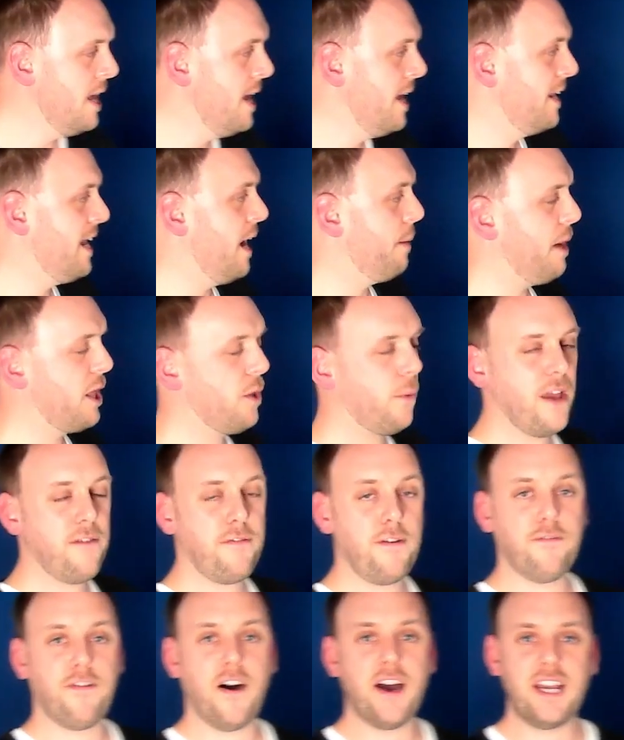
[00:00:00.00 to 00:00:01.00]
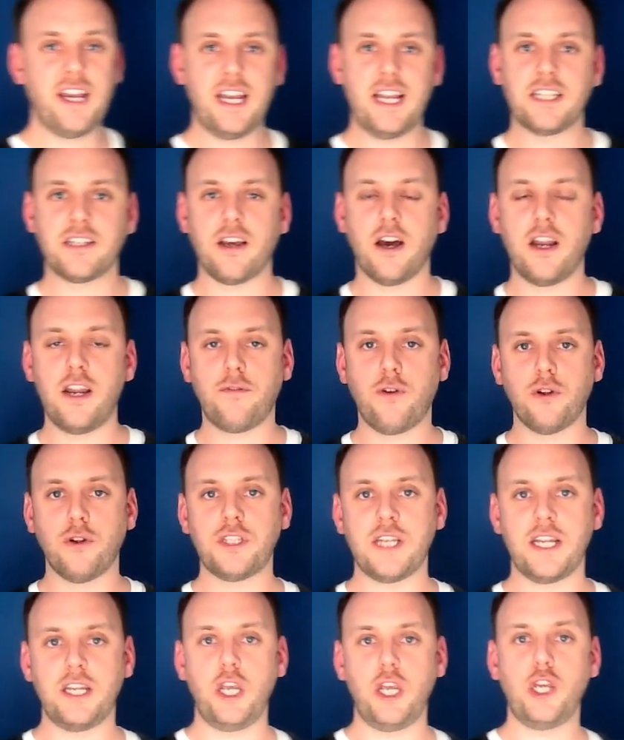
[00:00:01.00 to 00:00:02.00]
Now, by the way, if you're finding this kind of
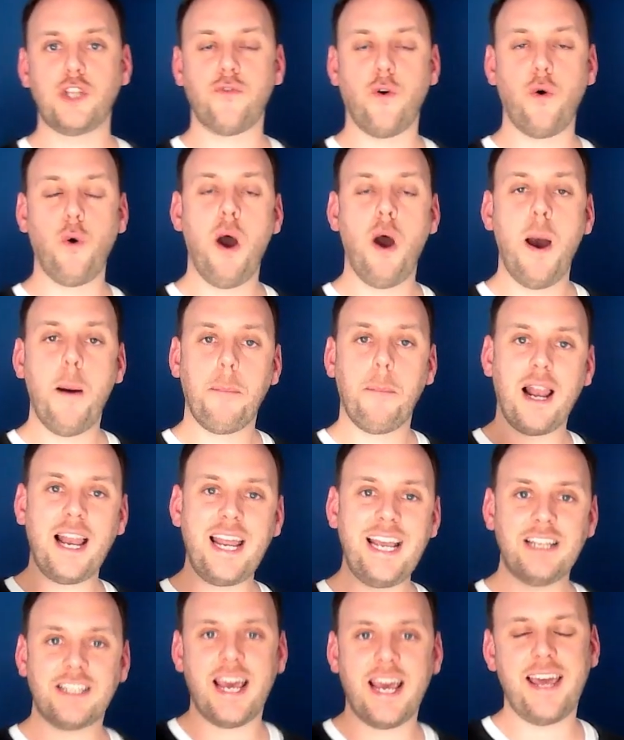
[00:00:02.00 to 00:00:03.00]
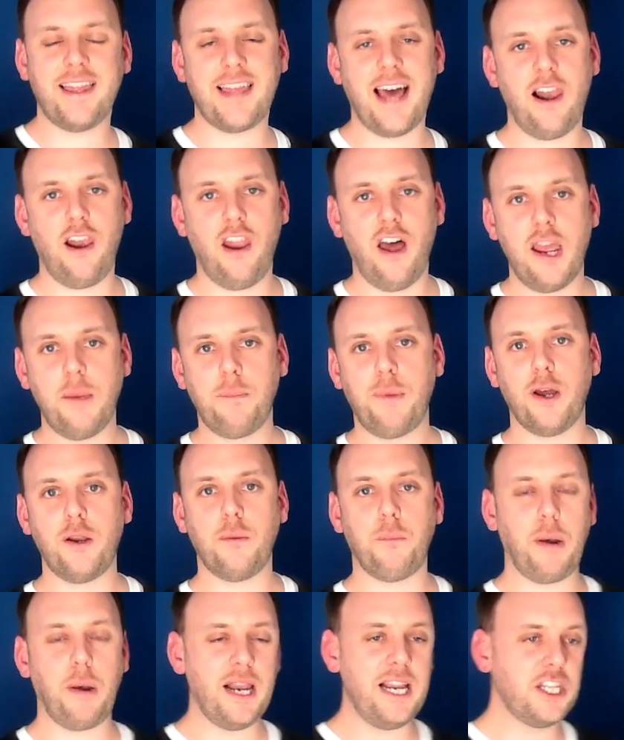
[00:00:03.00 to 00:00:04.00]
content useful, please hit that like
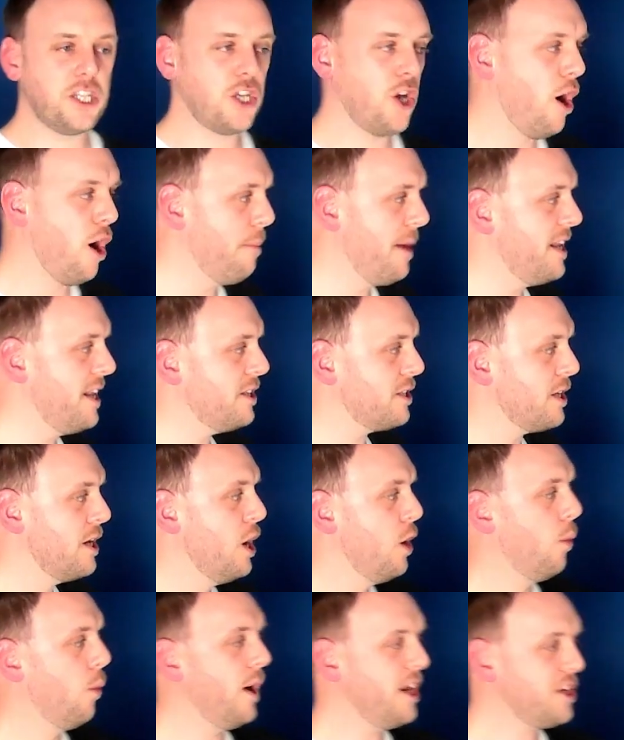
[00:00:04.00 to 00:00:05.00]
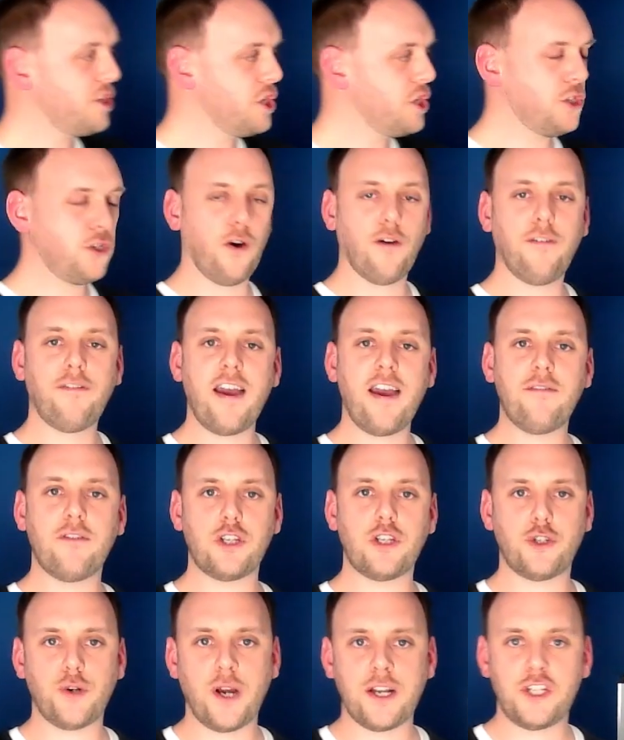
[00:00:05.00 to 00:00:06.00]
button. Please comment which is your favorite
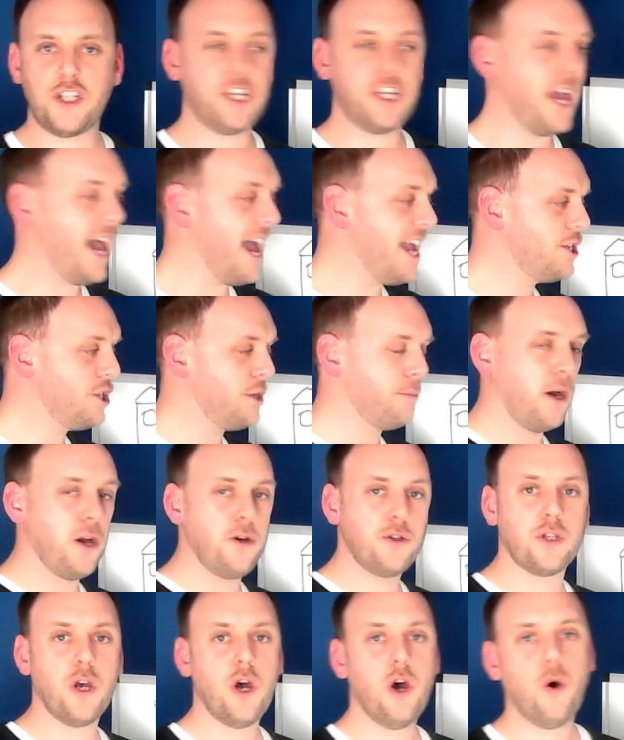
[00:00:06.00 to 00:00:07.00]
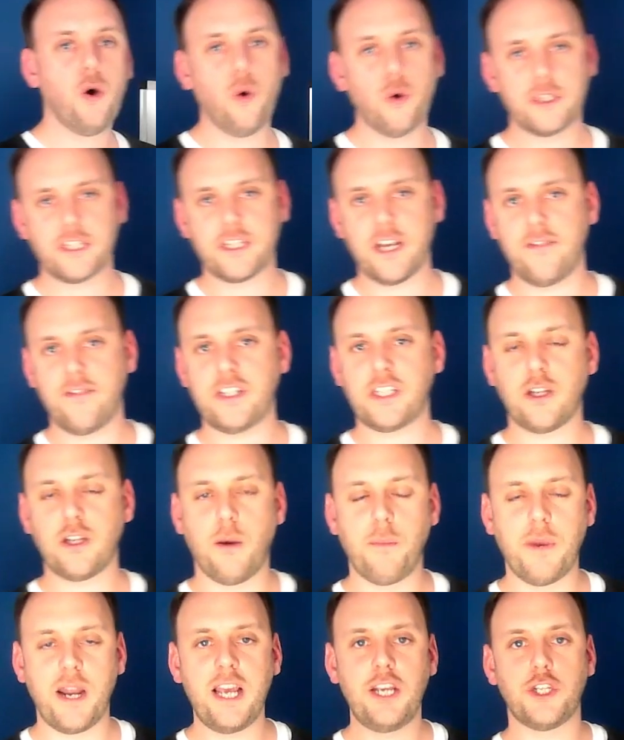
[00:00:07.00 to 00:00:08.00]
strategy, HMOs or serviced
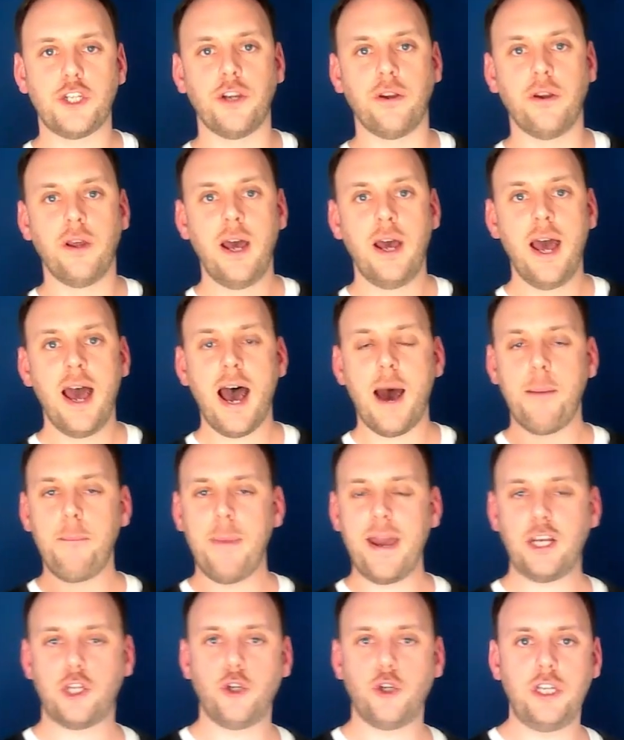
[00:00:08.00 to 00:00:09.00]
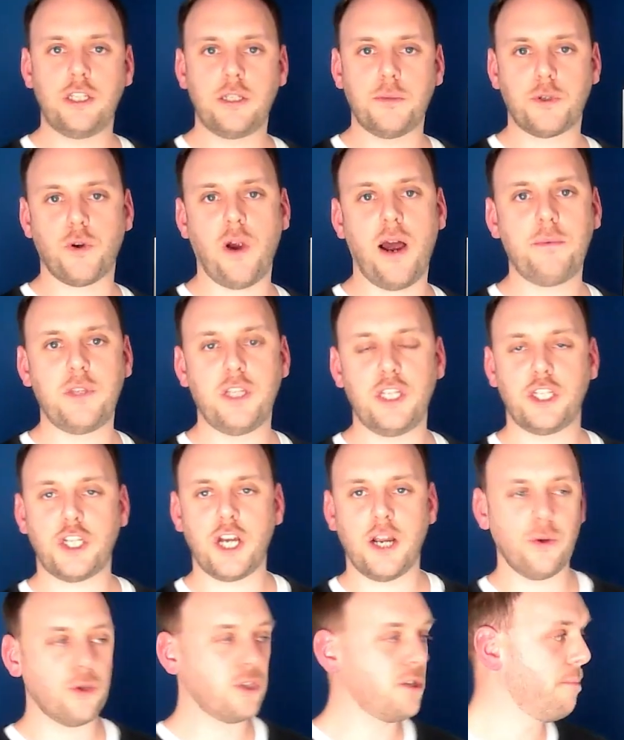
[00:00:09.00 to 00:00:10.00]
accommodation. And make sure you subscribe to this
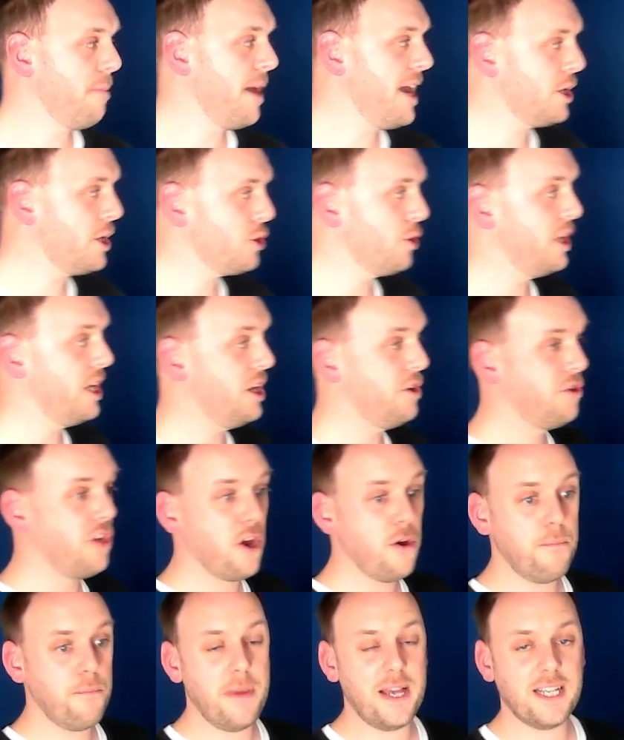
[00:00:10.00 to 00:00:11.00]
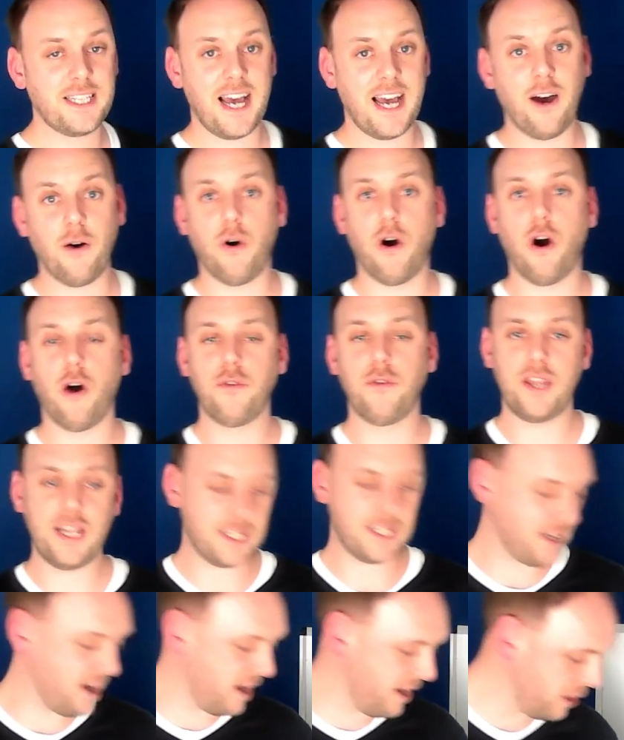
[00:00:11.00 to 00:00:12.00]
channel to make sure that you don't miss out on this kind